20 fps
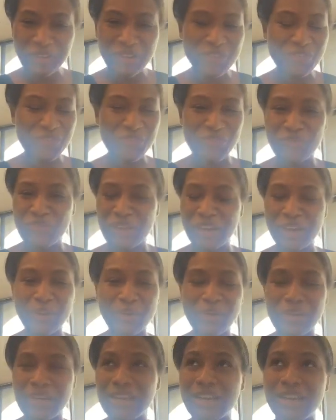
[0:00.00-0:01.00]
a
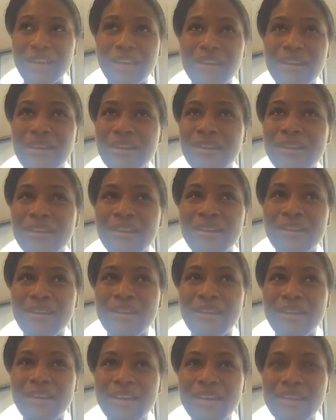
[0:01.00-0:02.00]
very
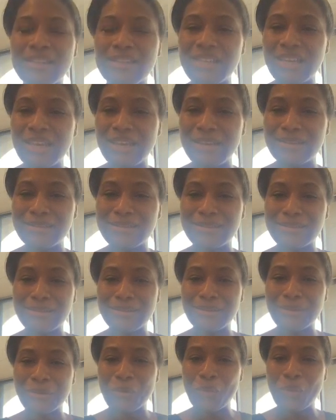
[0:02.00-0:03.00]
intense
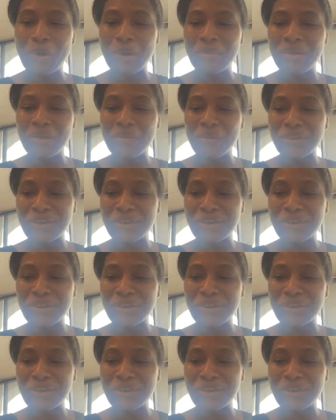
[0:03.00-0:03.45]
little woman.